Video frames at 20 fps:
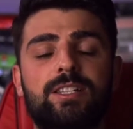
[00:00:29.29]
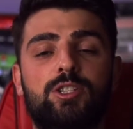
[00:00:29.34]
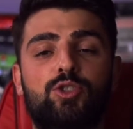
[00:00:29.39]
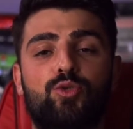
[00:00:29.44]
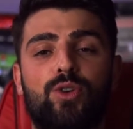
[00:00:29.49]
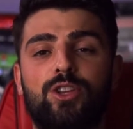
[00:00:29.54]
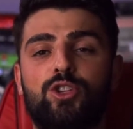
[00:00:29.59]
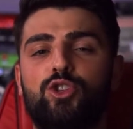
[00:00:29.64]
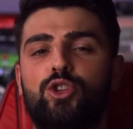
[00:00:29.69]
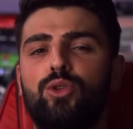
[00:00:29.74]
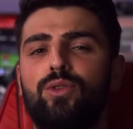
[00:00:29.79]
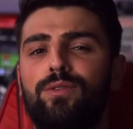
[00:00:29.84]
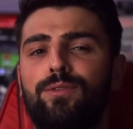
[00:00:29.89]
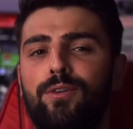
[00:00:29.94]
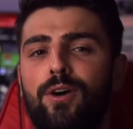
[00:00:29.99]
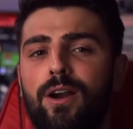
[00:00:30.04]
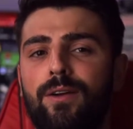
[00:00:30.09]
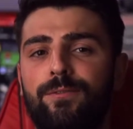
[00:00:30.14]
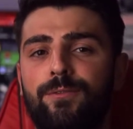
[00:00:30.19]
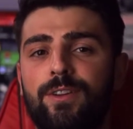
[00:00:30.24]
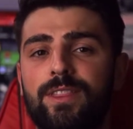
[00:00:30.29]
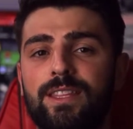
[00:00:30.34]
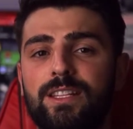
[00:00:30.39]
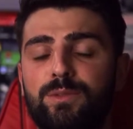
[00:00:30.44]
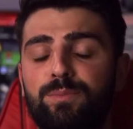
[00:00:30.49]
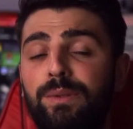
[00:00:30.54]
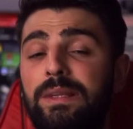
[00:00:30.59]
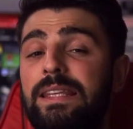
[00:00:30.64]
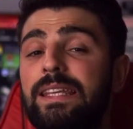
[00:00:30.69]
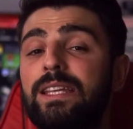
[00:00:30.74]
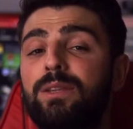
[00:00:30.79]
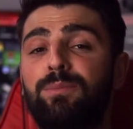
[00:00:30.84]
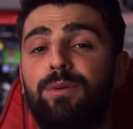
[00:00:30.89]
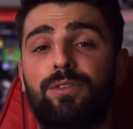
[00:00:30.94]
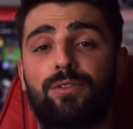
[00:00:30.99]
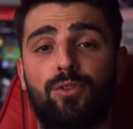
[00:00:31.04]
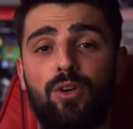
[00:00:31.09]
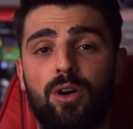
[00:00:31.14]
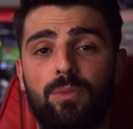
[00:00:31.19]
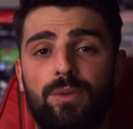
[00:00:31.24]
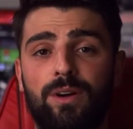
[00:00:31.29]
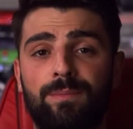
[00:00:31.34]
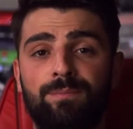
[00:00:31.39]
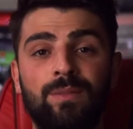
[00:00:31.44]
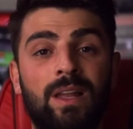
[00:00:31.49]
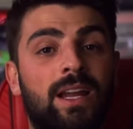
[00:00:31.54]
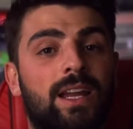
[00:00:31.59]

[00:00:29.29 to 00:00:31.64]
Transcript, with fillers: stretch too far for this petite performer,